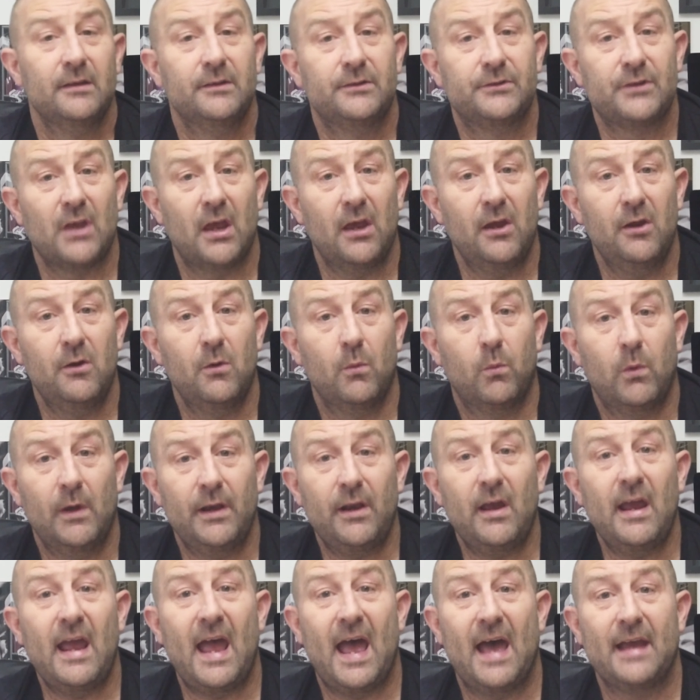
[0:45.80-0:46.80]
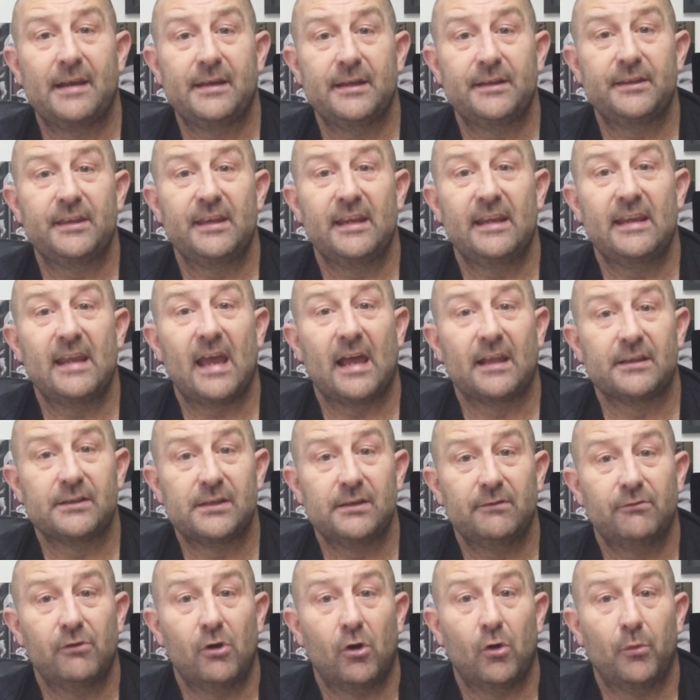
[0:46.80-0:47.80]
So when I added the
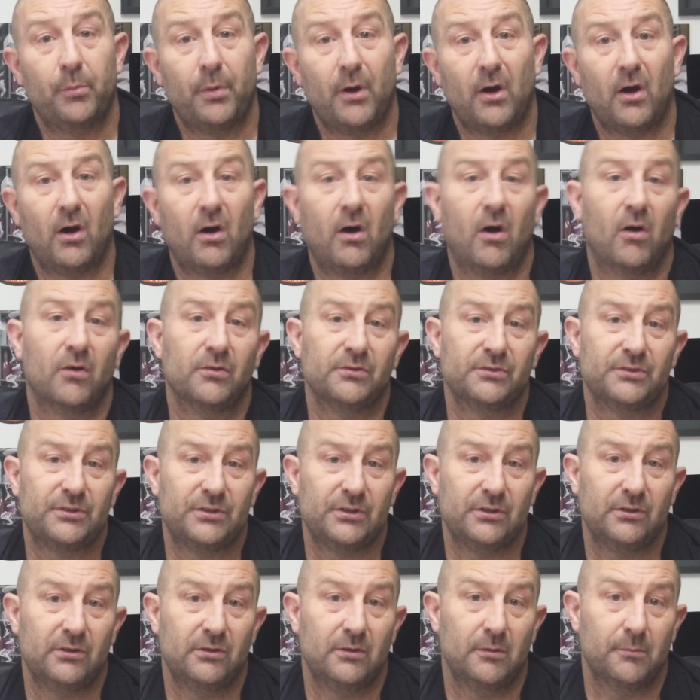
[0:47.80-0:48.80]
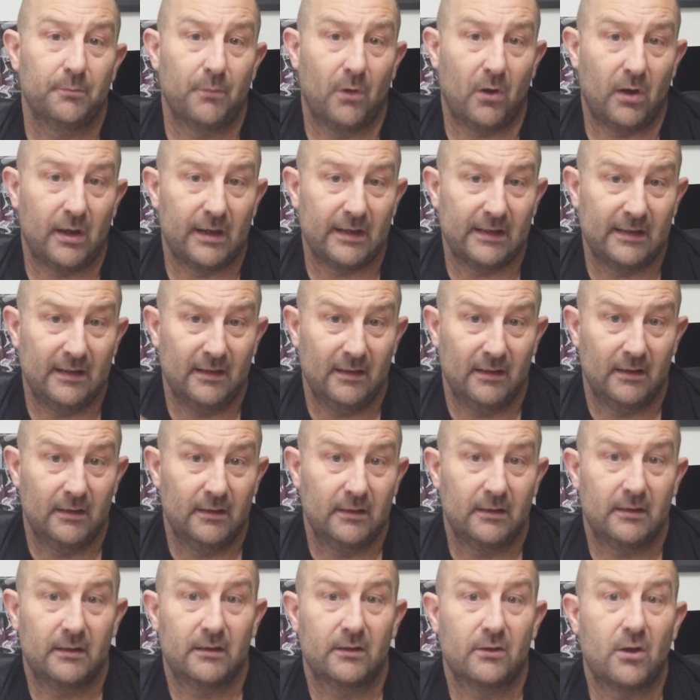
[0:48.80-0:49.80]
anti-roll bar onto my
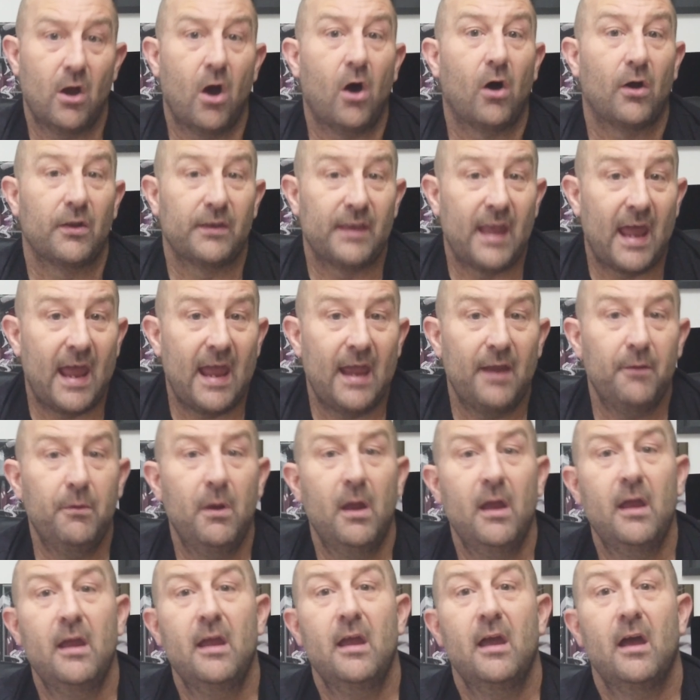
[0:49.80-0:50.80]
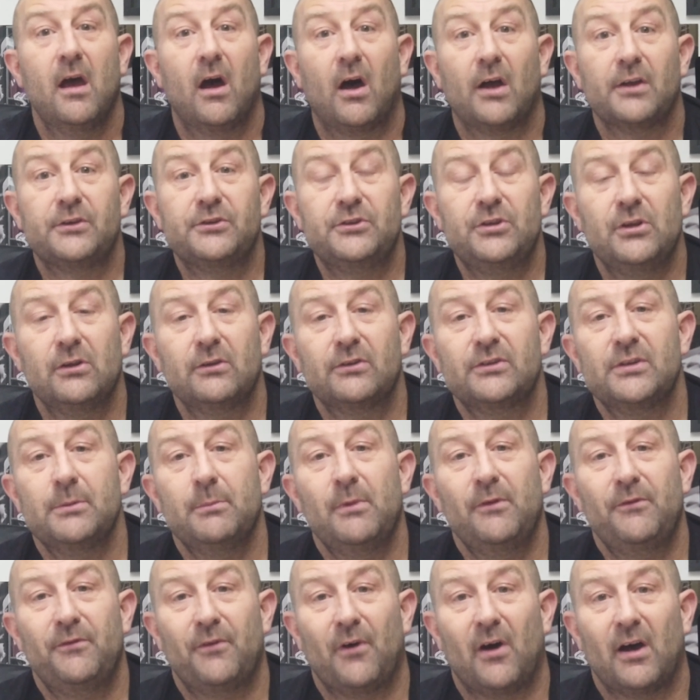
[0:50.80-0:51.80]
car now, I took some
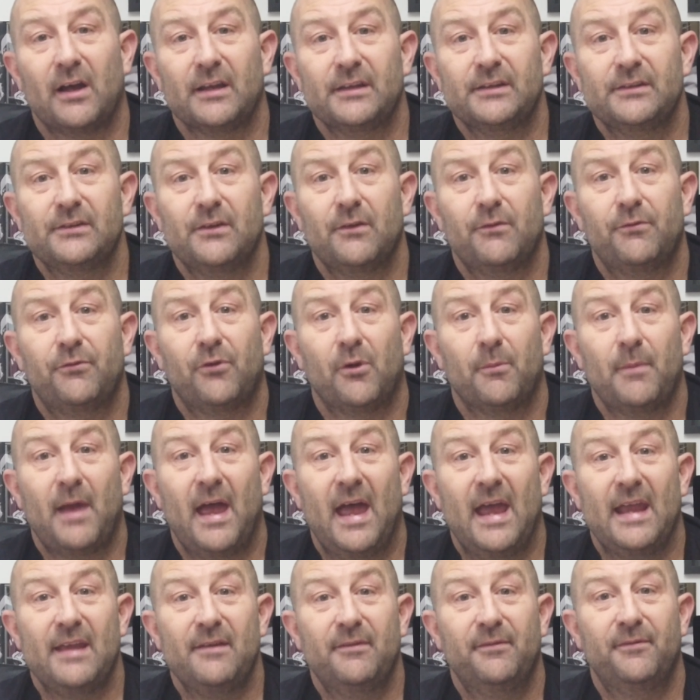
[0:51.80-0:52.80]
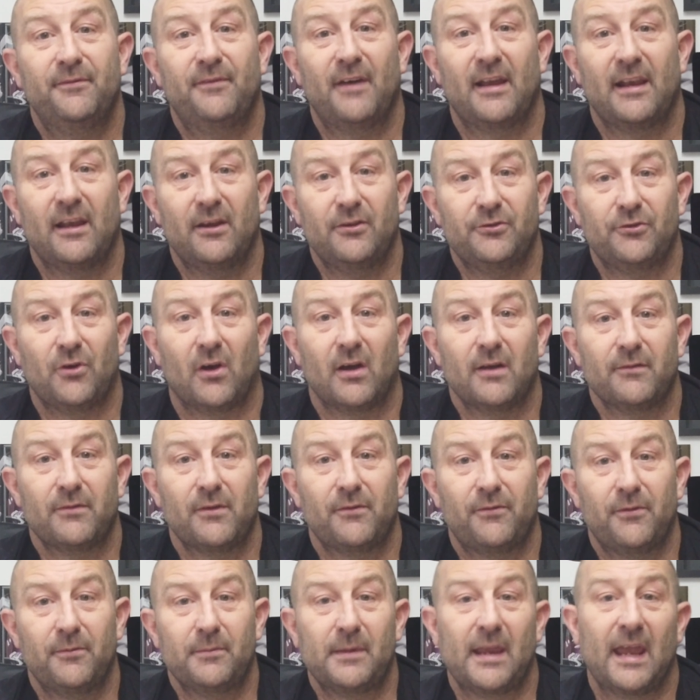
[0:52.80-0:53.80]
advice from a fellow driver
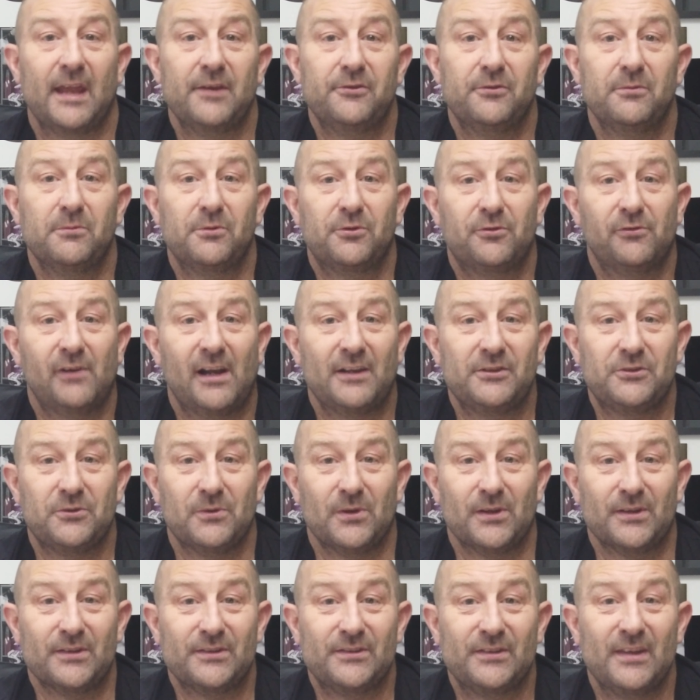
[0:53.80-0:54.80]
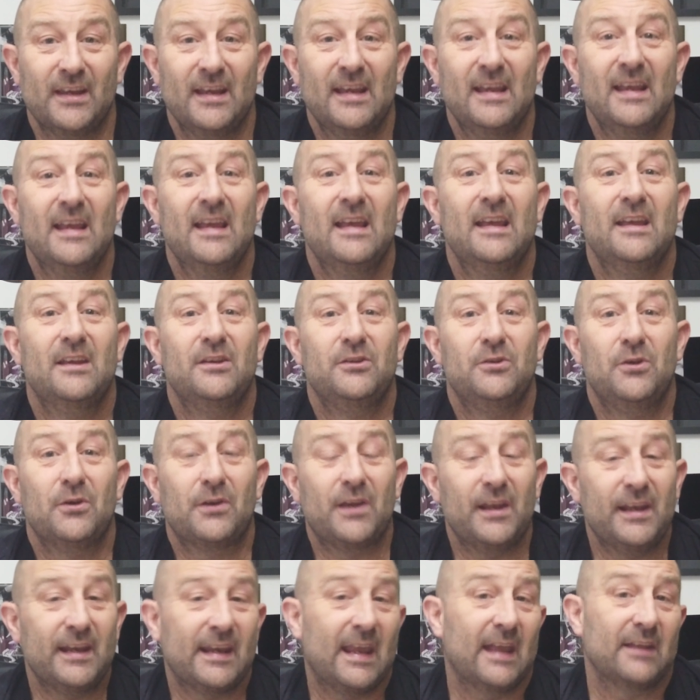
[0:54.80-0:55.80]
from Caterham Graduates. You're
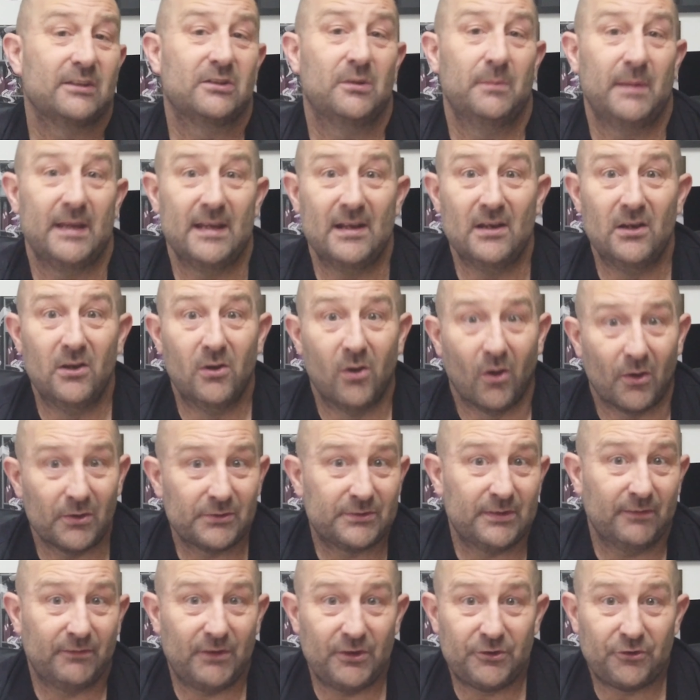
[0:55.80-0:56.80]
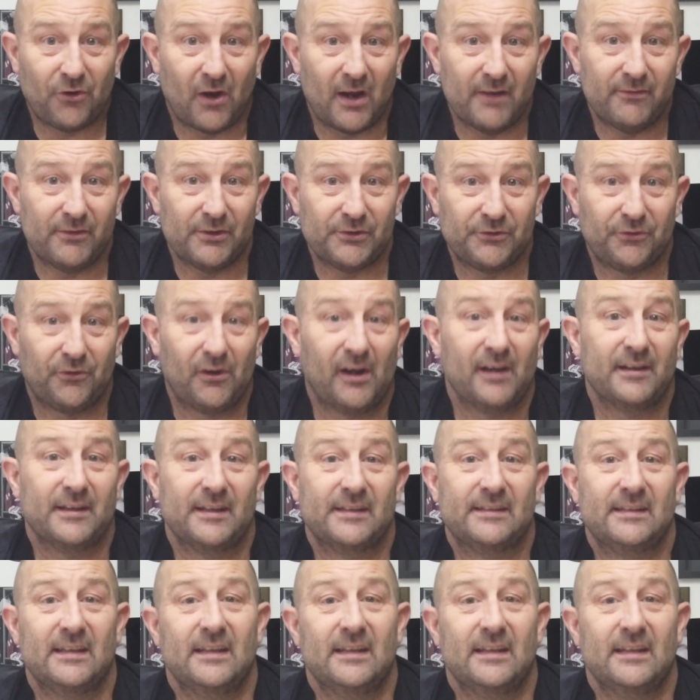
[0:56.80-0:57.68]
going to get to meet lots of the drivers throughout the